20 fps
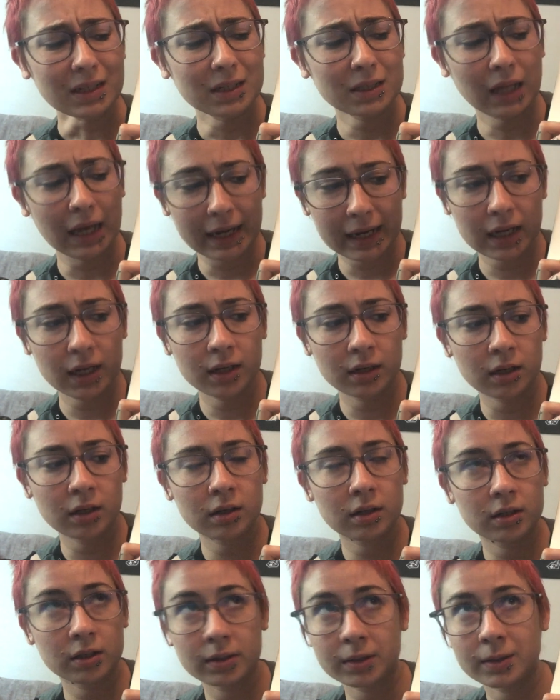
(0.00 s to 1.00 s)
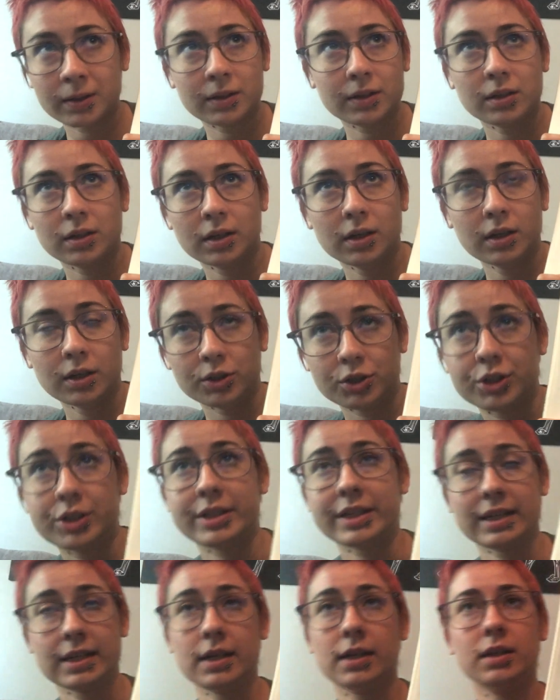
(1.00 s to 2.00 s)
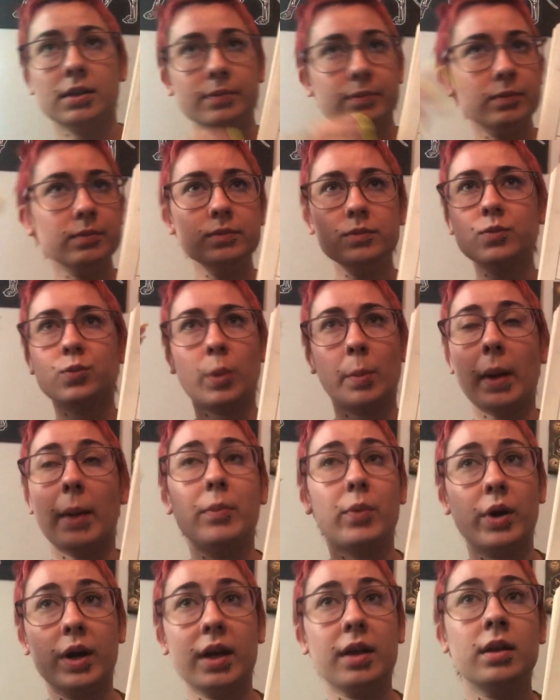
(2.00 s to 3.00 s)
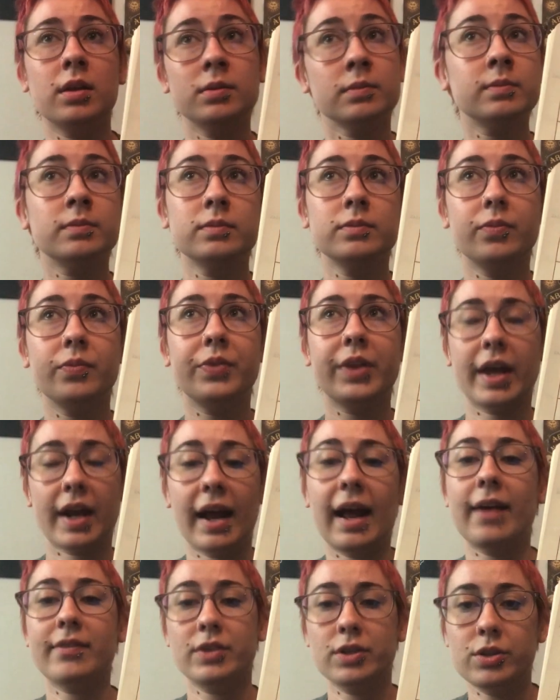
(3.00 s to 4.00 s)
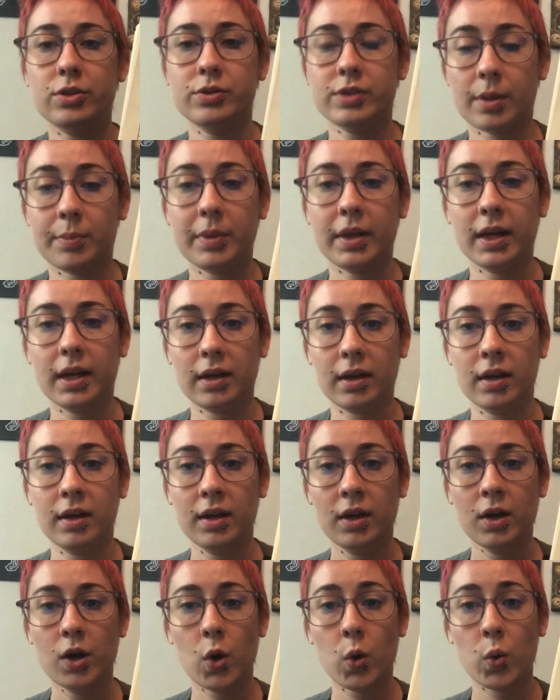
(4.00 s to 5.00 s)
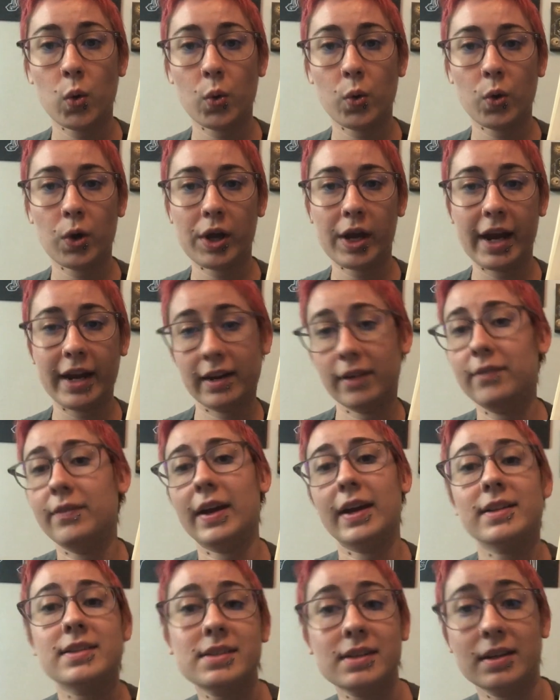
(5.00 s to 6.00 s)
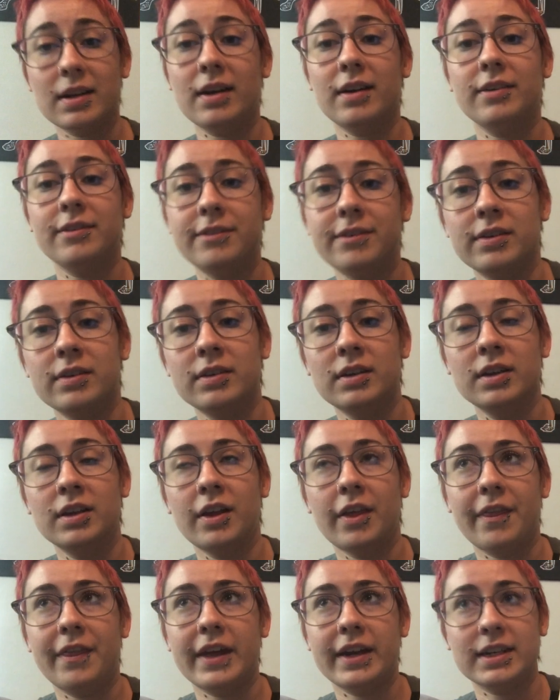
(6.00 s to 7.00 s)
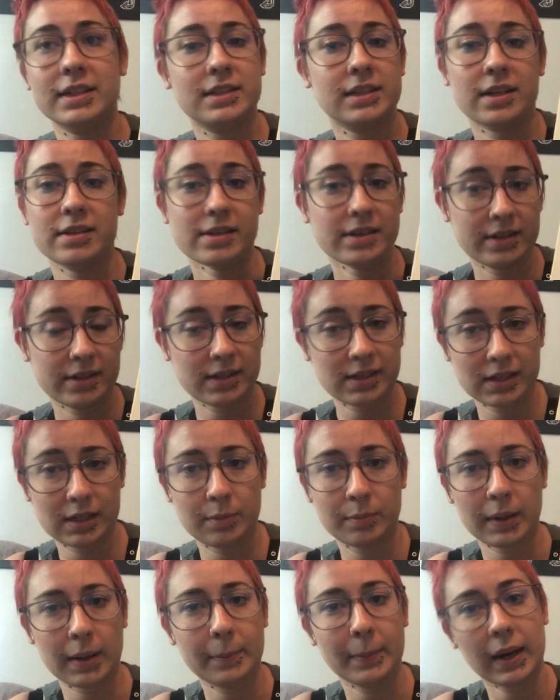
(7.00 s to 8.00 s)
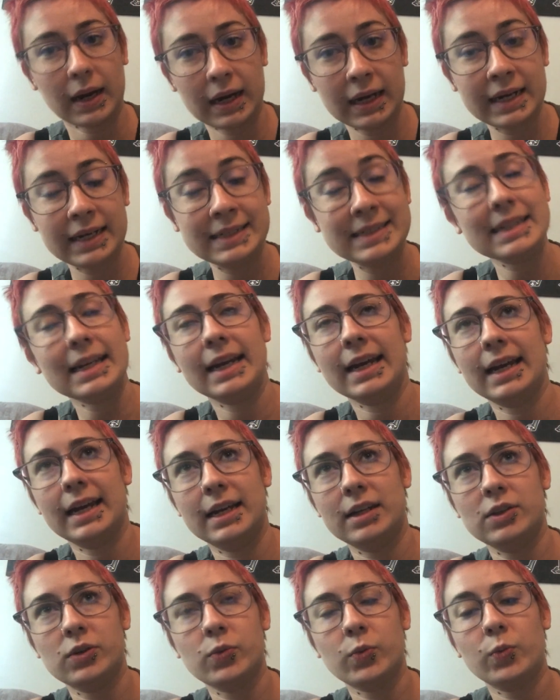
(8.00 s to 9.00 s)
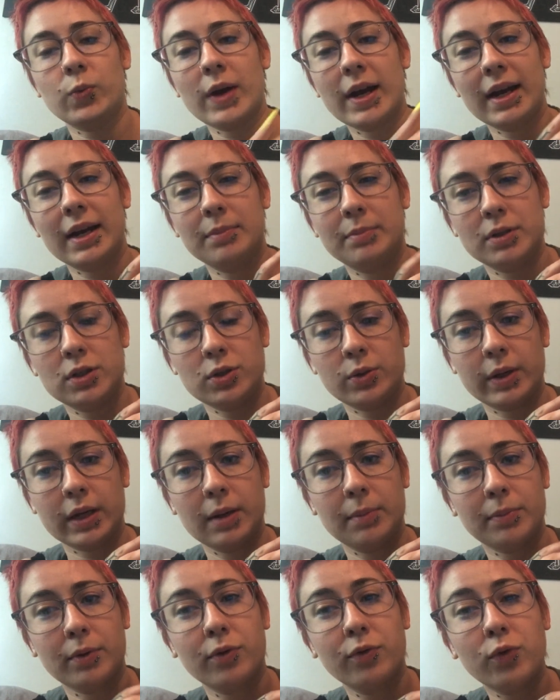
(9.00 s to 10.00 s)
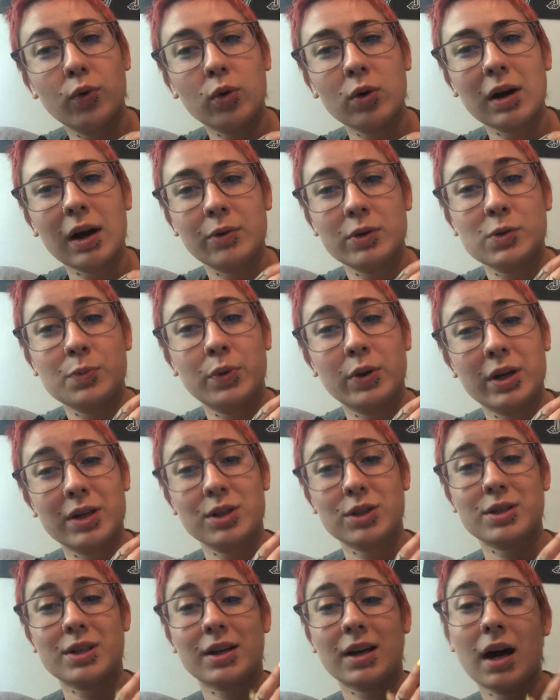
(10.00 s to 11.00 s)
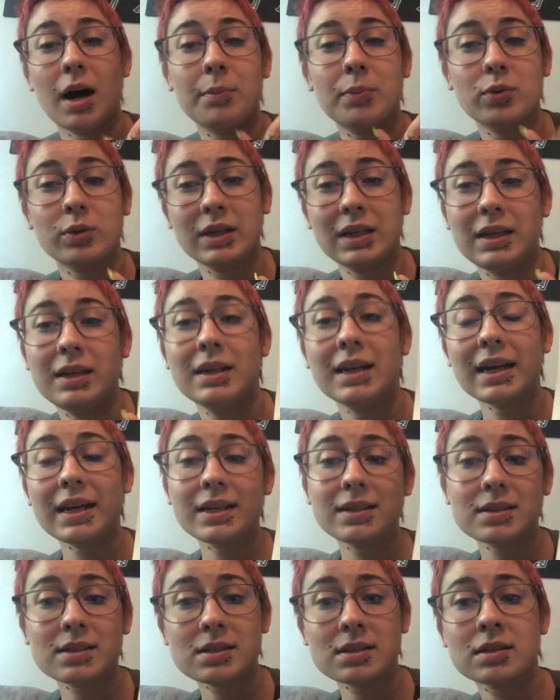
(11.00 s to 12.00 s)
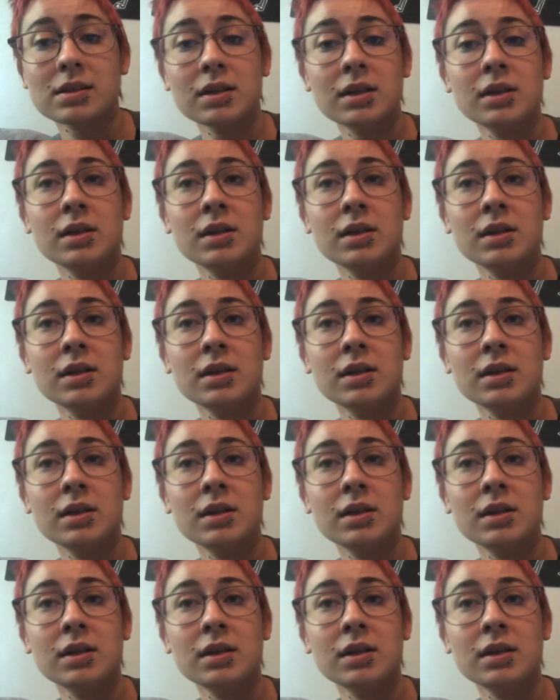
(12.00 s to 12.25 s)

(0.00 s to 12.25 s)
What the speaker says: like just remembering that I have to do something in advance enough that it doesn't slip my mind. And the way I'd been doing it before, I was putting just a couple key dates